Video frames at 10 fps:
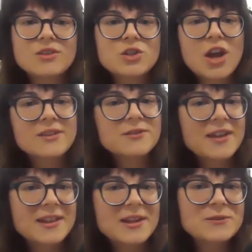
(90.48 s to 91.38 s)
Tonight's
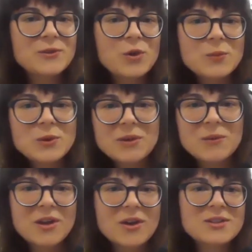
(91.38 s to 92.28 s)
fairly informal
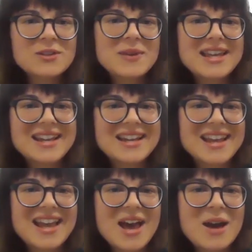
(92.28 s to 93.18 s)
and we're going to be
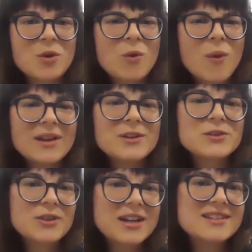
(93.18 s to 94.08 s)
getting quite a
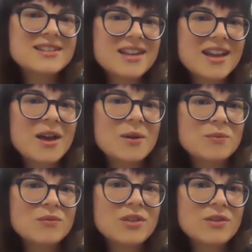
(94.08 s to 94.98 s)
treat
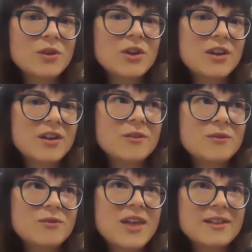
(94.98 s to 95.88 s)

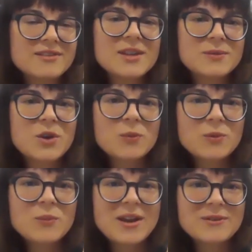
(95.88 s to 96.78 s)
that Tim's got
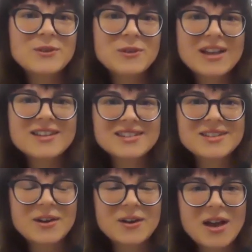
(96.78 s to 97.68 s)
prepared for us.
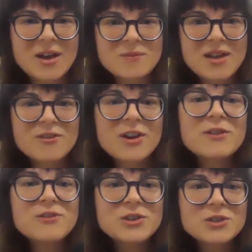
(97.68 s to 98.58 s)
So a
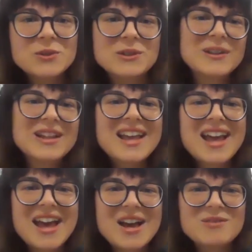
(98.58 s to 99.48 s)
very visual
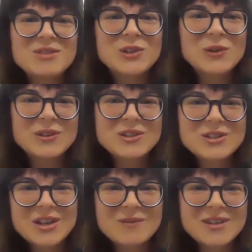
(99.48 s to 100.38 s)

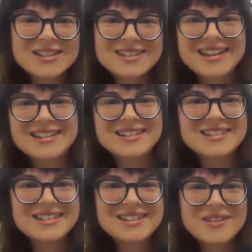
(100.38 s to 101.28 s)
launch. I'm
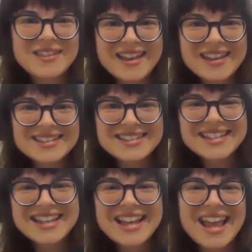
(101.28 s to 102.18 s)
excited for
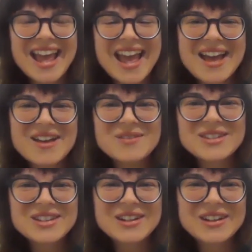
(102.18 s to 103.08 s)
that.